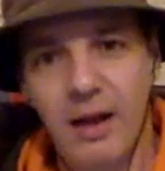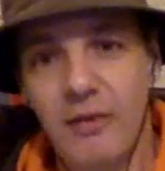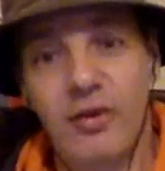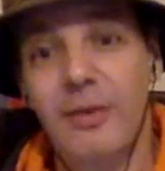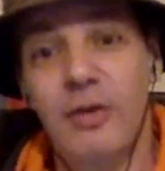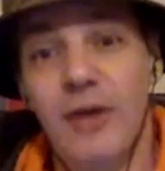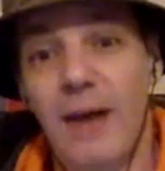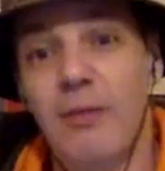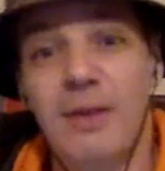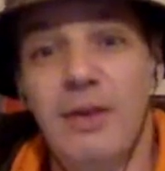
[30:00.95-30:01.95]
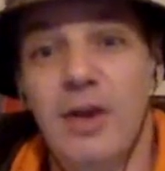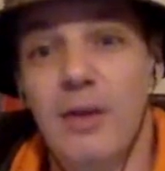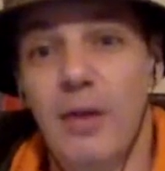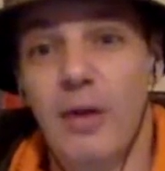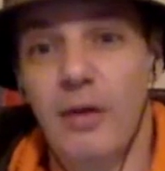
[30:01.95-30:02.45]
Similar to how we've been thinking
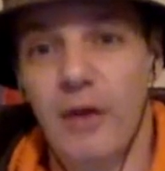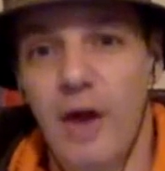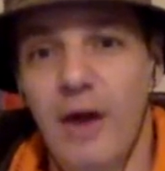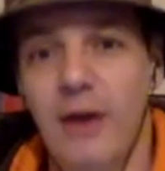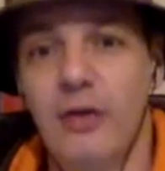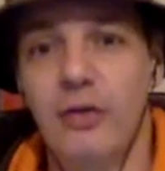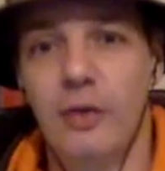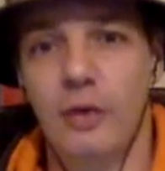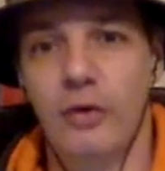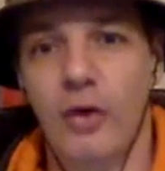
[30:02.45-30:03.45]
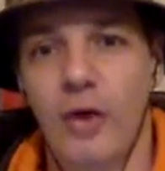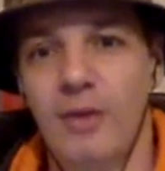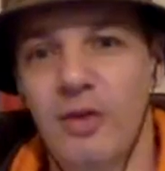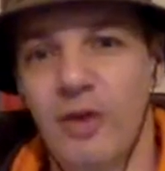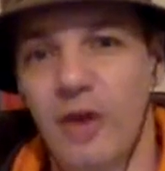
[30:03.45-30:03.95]
about the Highlanders for a long time,
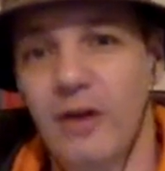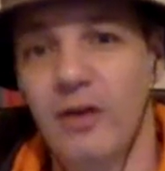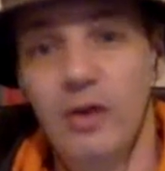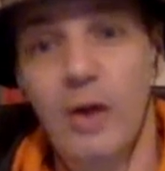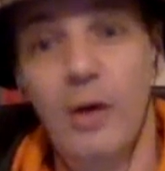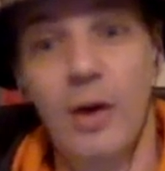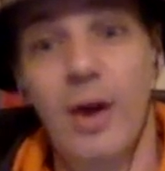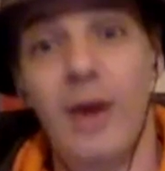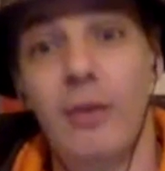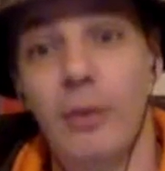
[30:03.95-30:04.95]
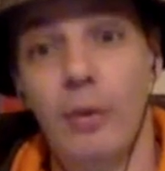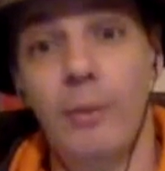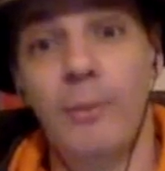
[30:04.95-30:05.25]
which is the Highlanders don't like the ball.